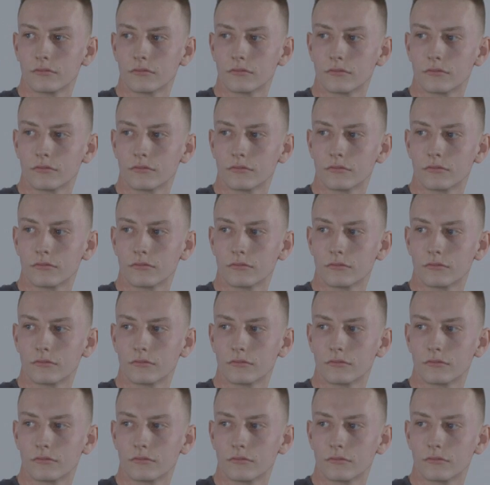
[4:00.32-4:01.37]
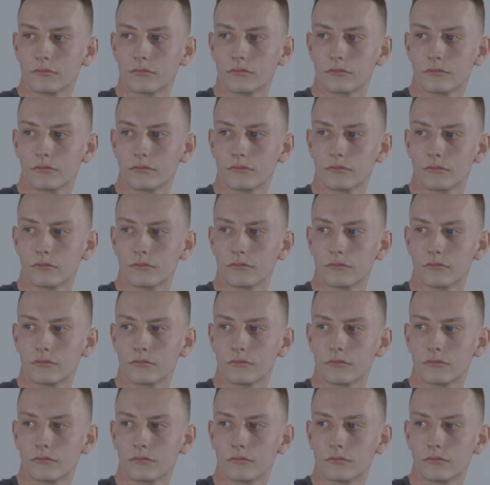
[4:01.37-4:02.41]

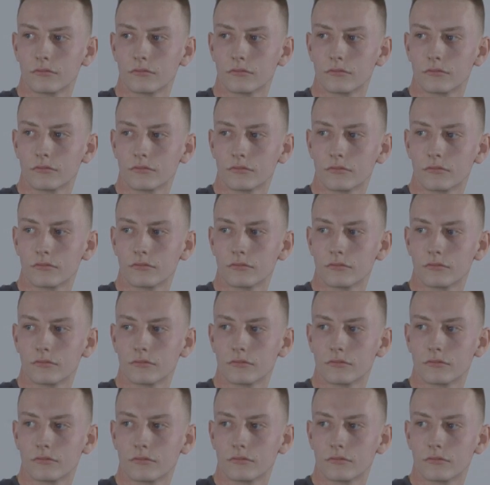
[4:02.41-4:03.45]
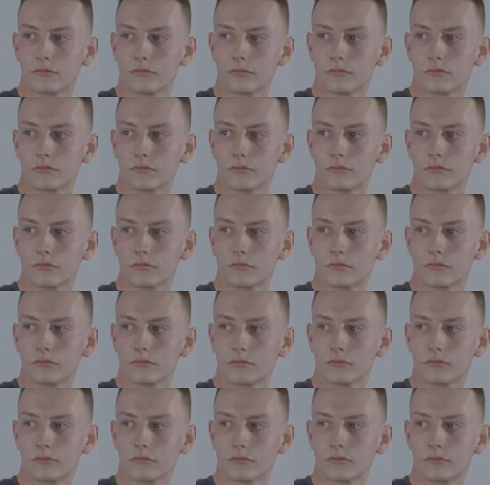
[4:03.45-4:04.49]

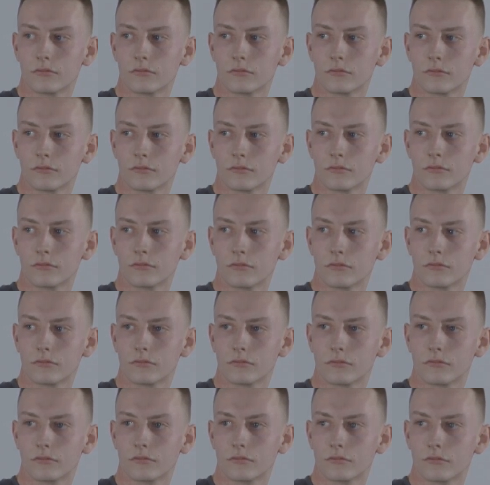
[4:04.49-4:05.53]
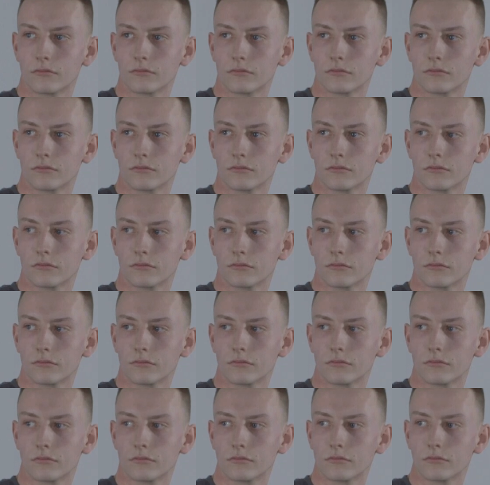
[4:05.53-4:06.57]

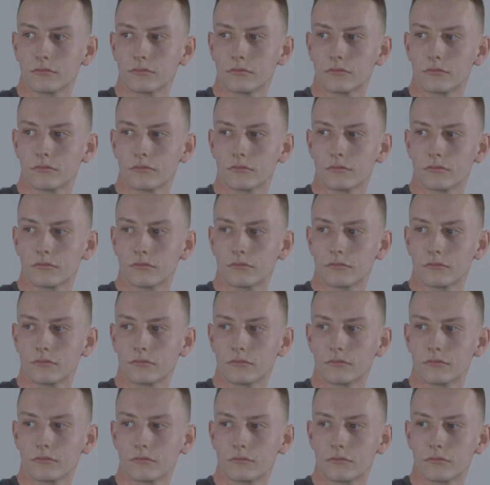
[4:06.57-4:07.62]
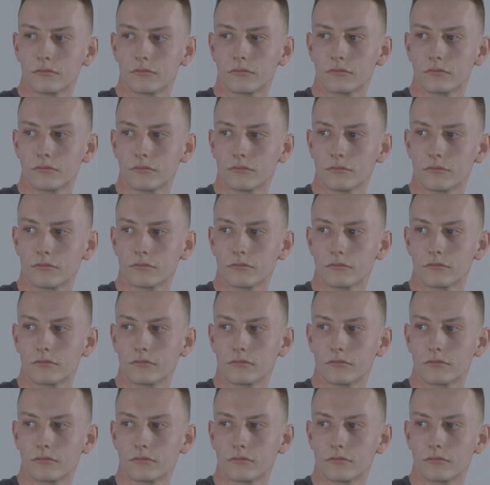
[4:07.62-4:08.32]
No words are spoken by the person on screen.